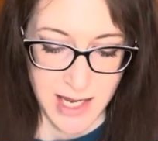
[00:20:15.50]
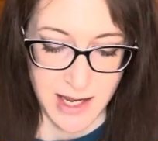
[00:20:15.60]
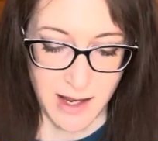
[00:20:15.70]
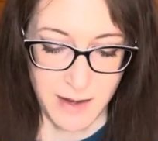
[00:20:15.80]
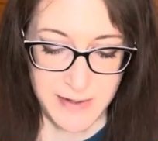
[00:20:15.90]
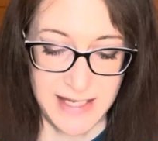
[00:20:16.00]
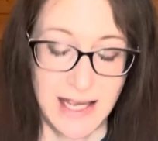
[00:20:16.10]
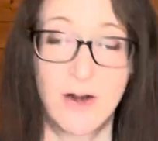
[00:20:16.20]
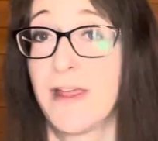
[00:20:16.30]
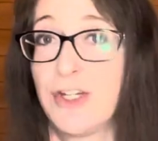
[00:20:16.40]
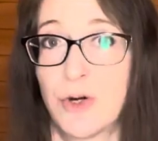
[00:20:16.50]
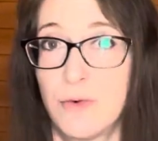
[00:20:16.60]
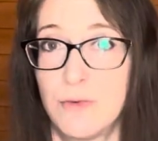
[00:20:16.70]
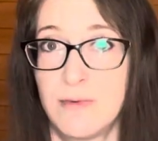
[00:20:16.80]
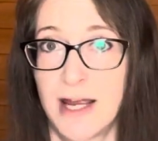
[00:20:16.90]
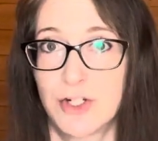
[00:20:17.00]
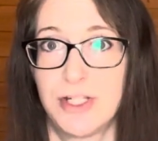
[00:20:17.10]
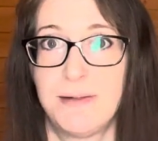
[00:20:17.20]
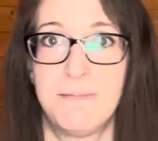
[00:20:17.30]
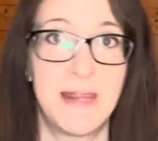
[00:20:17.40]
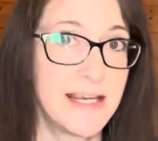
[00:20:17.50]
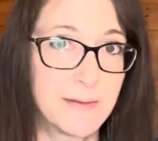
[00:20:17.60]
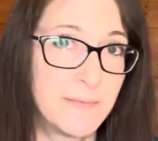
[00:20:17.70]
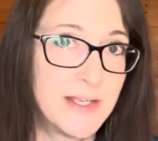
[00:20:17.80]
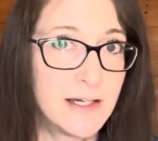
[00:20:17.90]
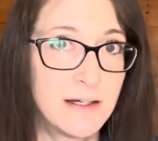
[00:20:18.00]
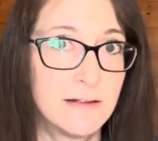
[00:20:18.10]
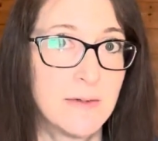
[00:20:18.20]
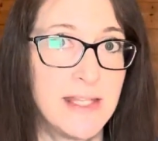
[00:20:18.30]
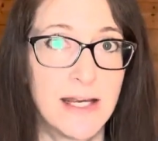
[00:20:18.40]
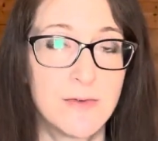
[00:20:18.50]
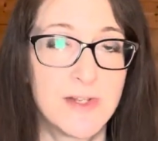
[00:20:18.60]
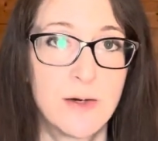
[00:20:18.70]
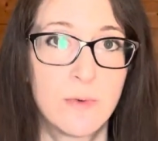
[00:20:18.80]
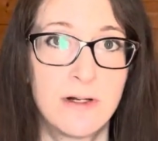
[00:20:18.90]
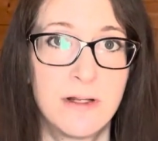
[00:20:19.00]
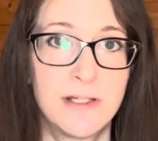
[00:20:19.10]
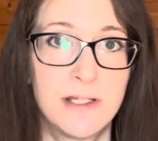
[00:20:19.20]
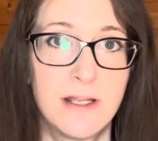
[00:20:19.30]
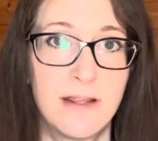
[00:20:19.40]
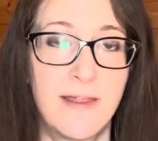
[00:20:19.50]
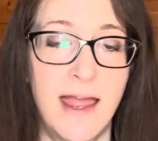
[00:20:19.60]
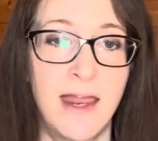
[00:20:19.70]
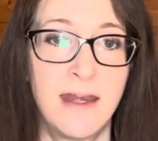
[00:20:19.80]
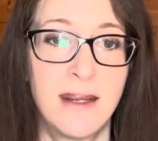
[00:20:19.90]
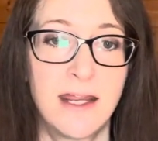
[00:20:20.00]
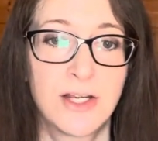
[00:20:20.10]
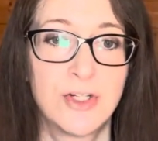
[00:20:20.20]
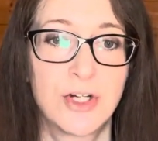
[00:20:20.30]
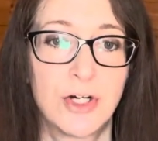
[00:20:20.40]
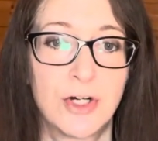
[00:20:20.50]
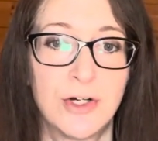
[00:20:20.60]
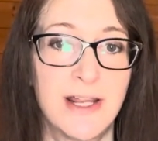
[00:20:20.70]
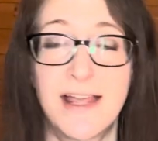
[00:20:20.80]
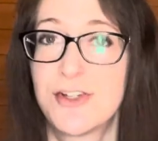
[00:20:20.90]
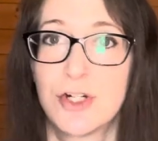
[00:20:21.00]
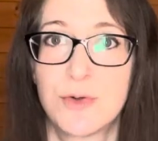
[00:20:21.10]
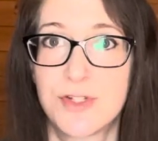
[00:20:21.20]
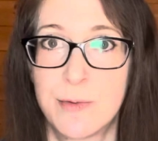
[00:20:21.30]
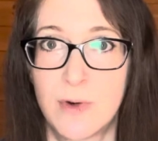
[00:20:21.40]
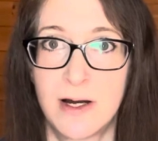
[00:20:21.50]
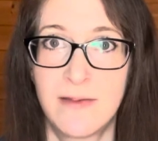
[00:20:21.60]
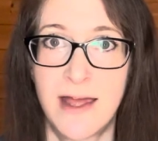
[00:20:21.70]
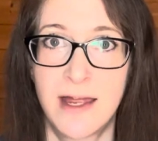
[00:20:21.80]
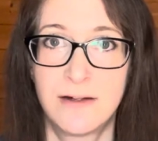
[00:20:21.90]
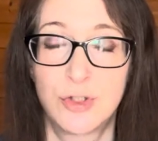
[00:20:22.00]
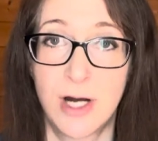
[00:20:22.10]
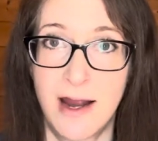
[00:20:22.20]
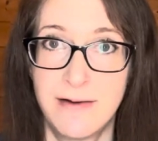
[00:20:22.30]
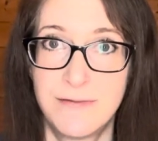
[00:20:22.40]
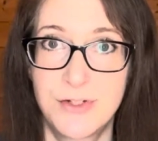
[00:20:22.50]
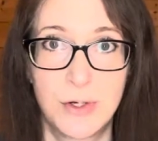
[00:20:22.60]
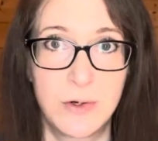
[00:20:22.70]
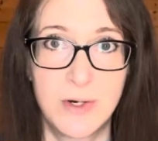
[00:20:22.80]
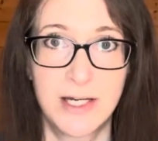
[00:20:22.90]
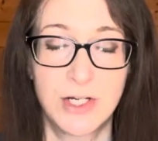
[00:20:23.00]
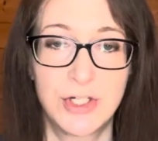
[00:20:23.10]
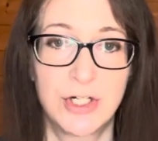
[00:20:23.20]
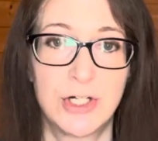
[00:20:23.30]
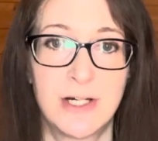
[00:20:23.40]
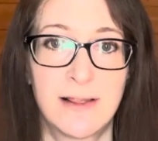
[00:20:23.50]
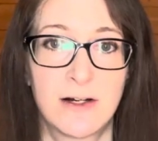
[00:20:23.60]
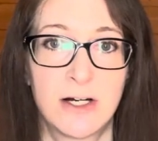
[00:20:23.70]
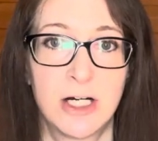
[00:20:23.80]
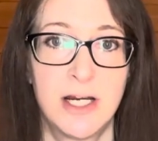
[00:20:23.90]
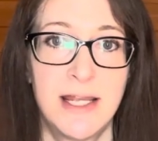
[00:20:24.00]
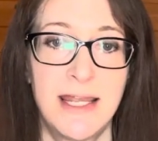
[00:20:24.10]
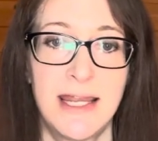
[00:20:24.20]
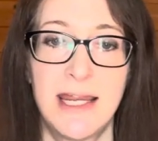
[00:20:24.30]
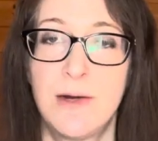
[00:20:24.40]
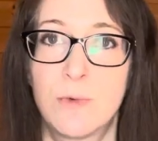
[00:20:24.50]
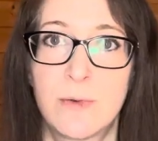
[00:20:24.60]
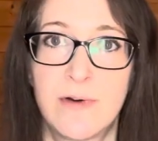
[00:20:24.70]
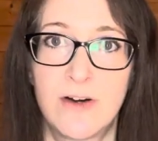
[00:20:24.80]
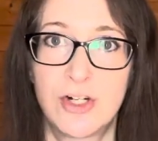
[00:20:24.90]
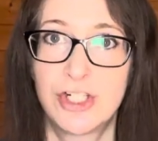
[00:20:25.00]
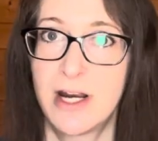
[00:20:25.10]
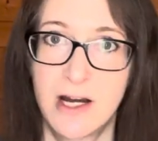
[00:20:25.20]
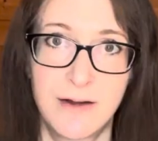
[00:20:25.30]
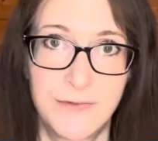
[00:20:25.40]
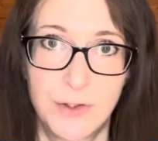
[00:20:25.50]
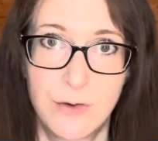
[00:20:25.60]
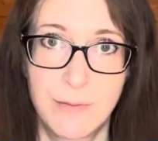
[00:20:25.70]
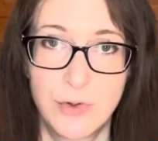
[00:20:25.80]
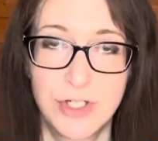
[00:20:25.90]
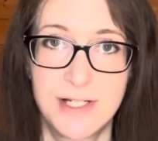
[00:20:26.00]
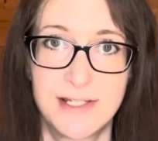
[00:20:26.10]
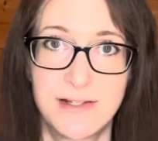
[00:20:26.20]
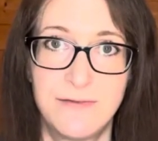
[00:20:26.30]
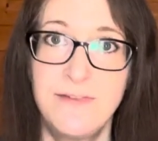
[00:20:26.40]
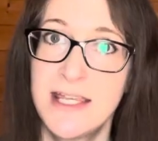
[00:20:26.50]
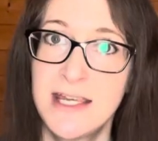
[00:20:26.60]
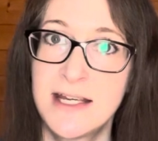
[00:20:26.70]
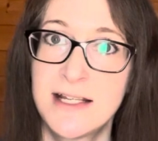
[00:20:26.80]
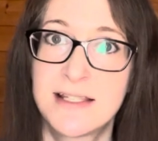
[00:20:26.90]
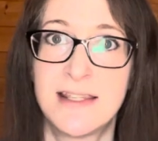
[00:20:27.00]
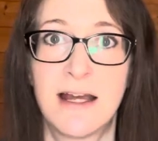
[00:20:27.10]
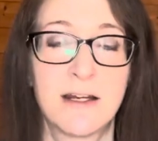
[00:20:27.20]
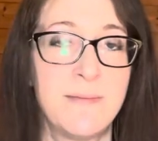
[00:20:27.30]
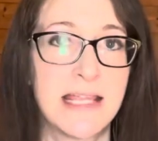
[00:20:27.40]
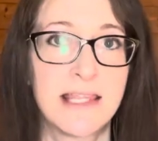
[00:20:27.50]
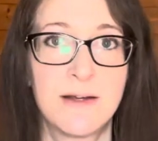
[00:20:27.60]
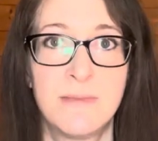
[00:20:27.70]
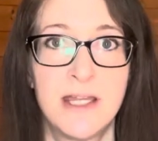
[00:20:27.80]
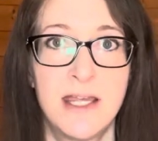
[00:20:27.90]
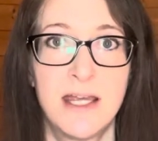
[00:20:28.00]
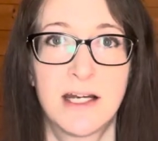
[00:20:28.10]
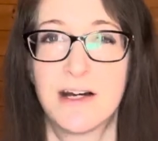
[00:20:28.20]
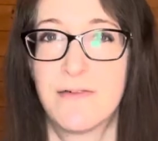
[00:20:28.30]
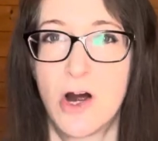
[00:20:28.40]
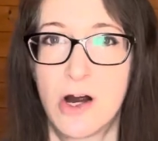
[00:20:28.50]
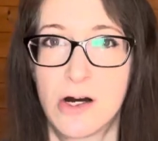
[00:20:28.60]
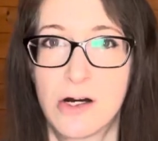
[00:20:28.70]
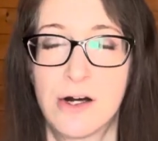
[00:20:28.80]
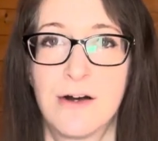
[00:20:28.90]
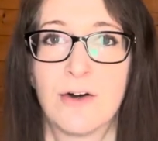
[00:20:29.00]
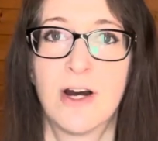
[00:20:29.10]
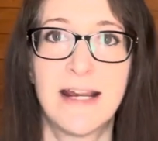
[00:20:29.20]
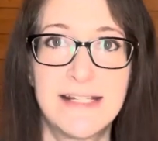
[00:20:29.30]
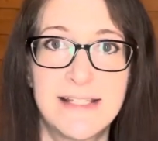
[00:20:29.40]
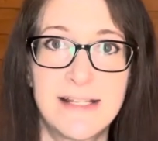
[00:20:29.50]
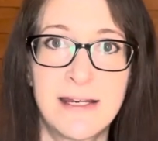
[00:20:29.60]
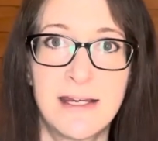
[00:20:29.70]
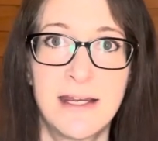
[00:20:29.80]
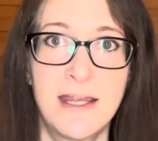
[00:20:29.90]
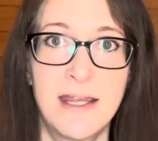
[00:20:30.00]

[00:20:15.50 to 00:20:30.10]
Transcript: or they don't actually make something in the outside world, then it has to go somewhere, that drive. So it can turn either inward, where they're shutting off their own emotions and feelings, and that can make them kind of hard or icy,